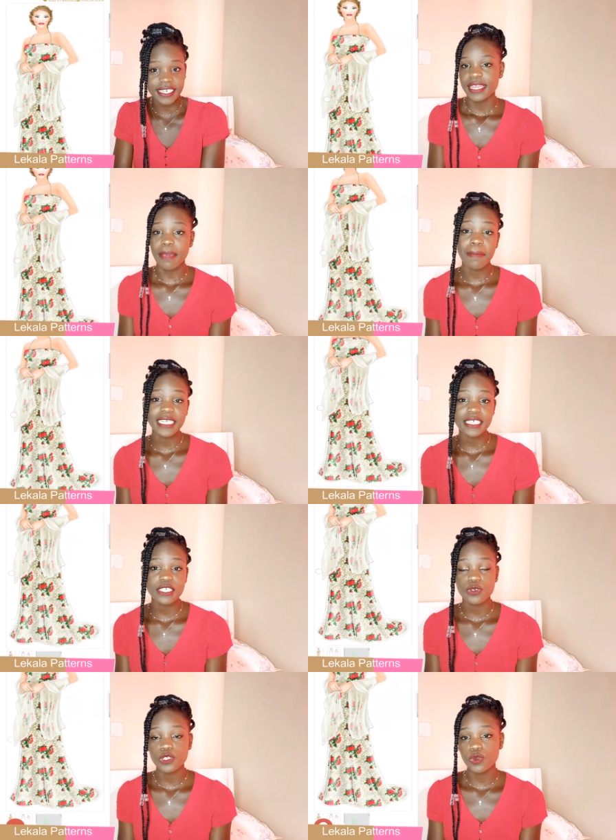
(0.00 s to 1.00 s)
Their patterns
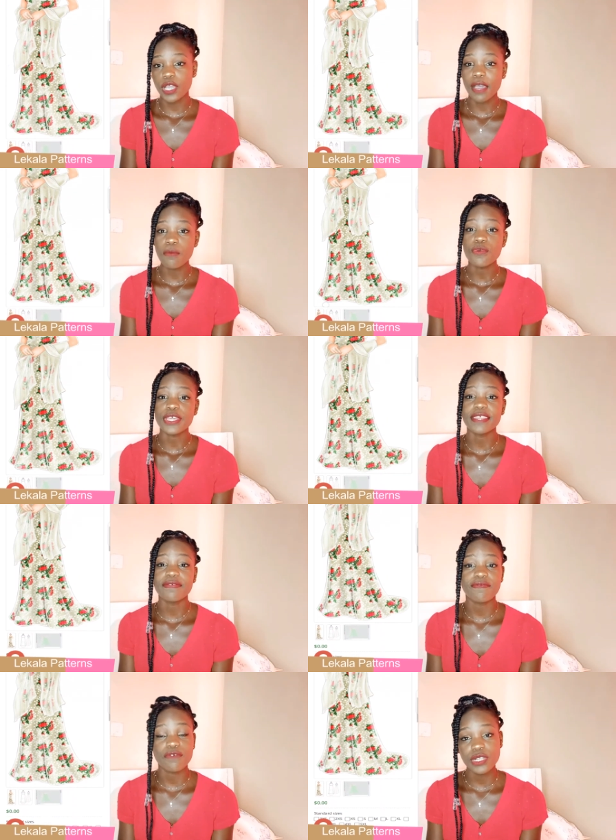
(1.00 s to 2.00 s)
also come with
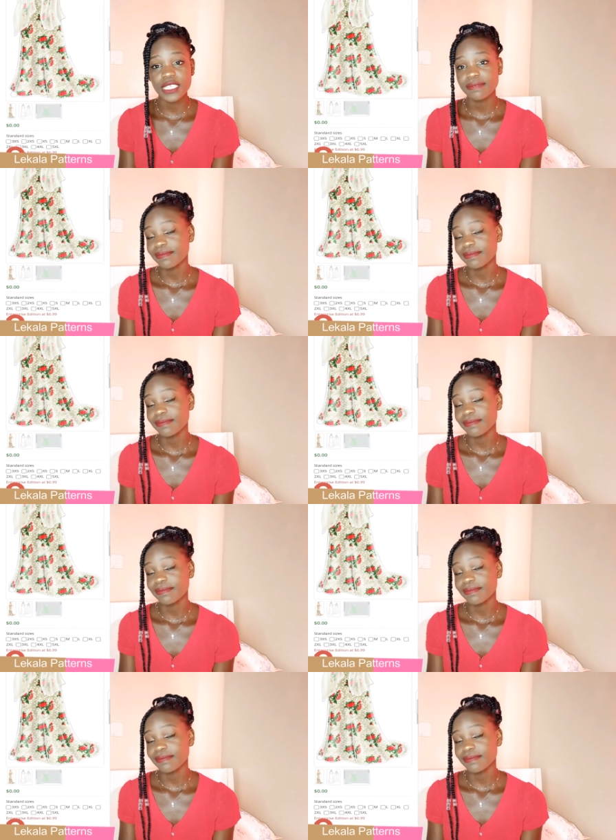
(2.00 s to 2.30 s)
full